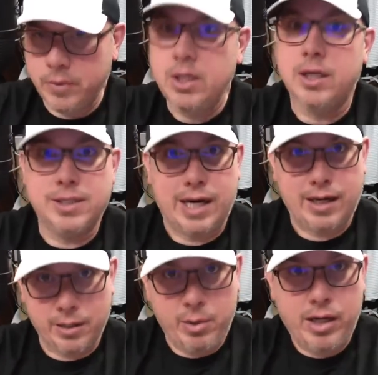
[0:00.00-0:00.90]

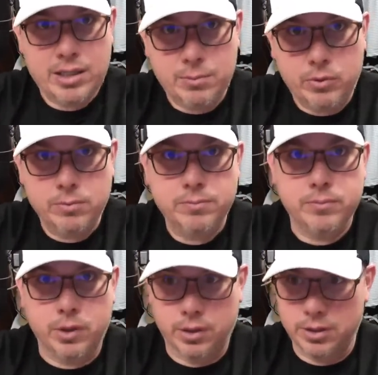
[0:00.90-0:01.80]
Entirely possible.
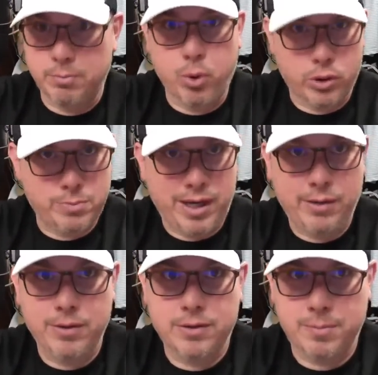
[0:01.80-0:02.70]
There is porch
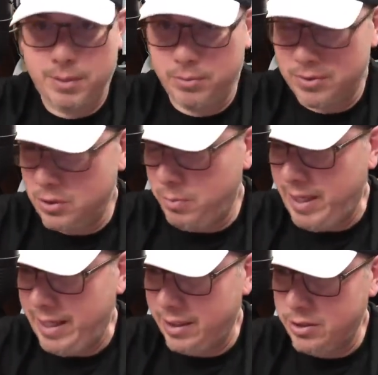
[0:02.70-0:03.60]
pirates, people steal
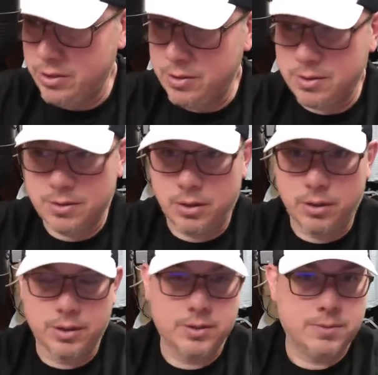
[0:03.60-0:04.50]
packages.
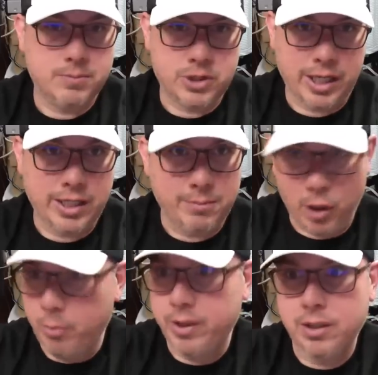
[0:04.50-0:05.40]
There is shady
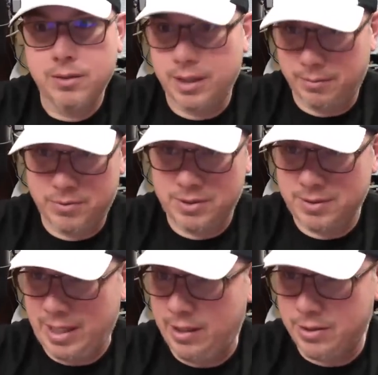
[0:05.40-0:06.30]
mailmen. They
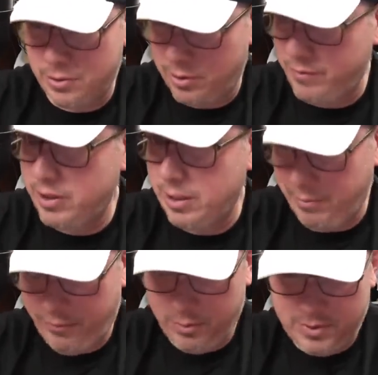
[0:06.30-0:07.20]
scan it as delivered, keep
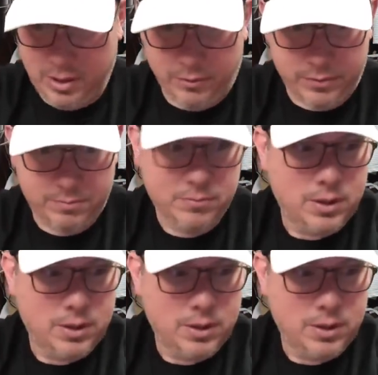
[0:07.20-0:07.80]
it for themselves.